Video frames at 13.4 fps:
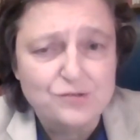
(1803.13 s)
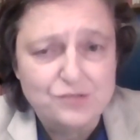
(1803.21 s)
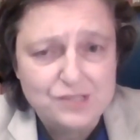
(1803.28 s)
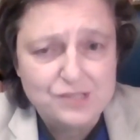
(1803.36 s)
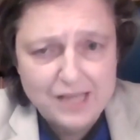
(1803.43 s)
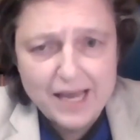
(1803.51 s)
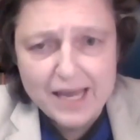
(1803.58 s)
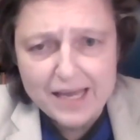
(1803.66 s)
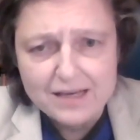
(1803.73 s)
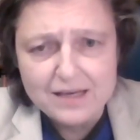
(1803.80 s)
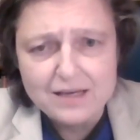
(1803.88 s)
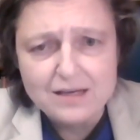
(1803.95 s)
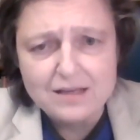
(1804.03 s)
to
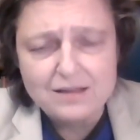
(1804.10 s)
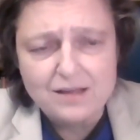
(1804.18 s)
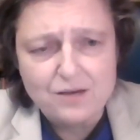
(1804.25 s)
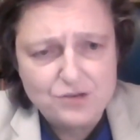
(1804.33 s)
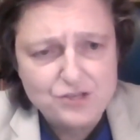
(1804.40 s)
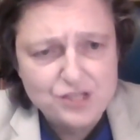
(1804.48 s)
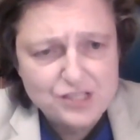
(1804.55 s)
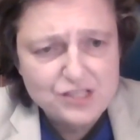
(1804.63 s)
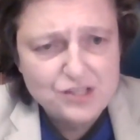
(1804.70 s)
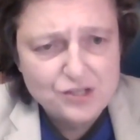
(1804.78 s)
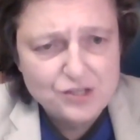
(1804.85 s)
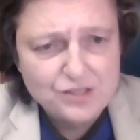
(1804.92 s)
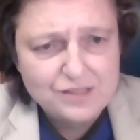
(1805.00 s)
stay. They
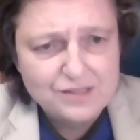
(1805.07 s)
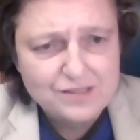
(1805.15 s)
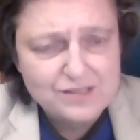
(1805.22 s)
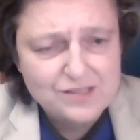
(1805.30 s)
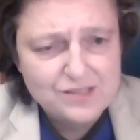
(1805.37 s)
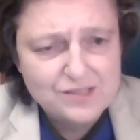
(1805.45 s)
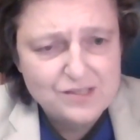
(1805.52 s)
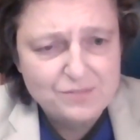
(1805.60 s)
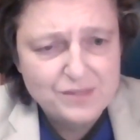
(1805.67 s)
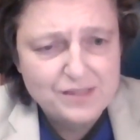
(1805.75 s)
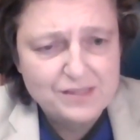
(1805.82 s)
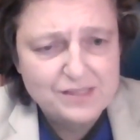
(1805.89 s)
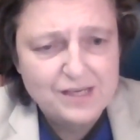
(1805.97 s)
registered in the
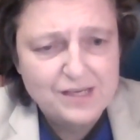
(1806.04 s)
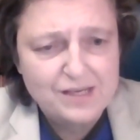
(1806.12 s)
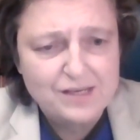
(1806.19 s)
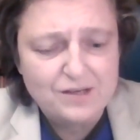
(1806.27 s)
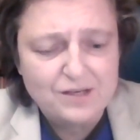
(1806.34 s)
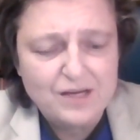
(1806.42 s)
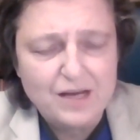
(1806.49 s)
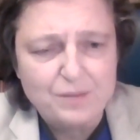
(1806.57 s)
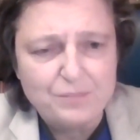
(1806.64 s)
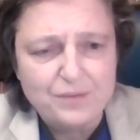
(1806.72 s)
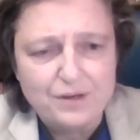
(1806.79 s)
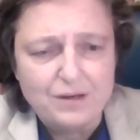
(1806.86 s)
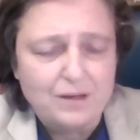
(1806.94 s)
system and they are
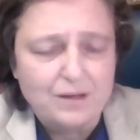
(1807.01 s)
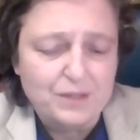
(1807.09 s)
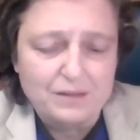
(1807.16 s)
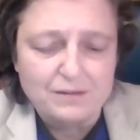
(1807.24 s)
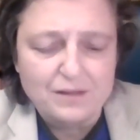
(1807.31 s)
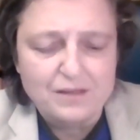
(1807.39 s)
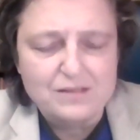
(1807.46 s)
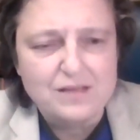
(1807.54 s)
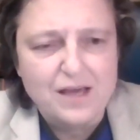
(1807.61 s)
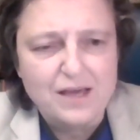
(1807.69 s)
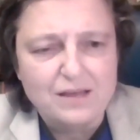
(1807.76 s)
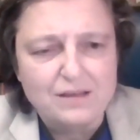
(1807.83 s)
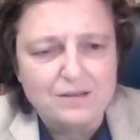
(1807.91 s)
happy. I mean, they
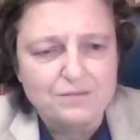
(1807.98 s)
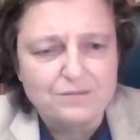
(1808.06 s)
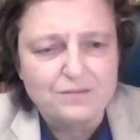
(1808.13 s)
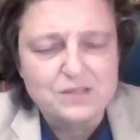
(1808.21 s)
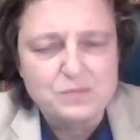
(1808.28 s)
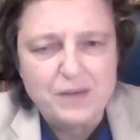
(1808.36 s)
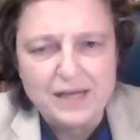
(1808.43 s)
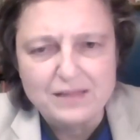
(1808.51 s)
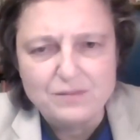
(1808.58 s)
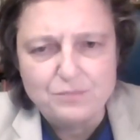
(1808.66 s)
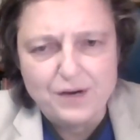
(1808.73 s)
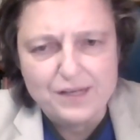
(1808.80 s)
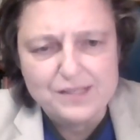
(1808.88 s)
stay despite
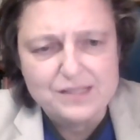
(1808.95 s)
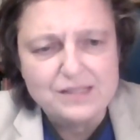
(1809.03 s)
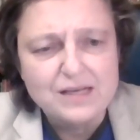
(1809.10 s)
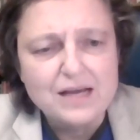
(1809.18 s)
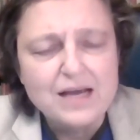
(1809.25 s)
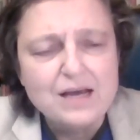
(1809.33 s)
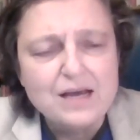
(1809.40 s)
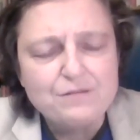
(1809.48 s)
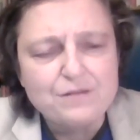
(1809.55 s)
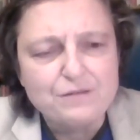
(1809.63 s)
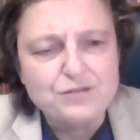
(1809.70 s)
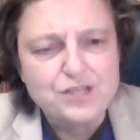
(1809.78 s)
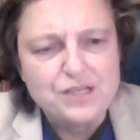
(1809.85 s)
the Brexit.
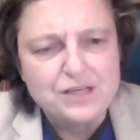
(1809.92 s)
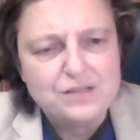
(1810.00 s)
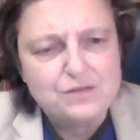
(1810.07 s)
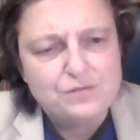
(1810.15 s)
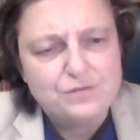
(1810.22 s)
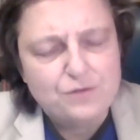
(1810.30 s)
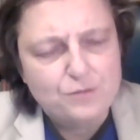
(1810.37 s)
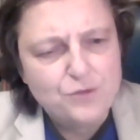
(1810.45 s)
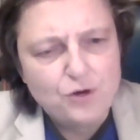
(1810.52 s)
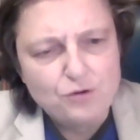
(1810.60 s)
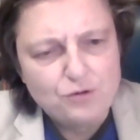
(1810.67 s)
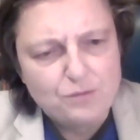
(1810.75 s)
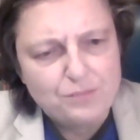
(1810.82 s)
Wawrzyniec, from
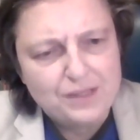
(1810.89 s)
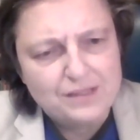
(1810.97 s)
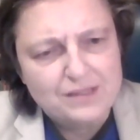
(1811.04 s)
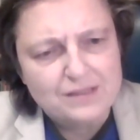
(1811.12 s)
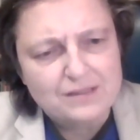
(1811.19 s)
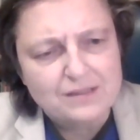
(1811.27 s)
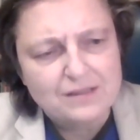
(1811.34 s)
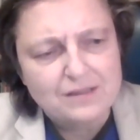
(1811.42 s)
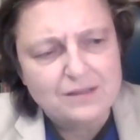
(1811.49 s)
your opinion,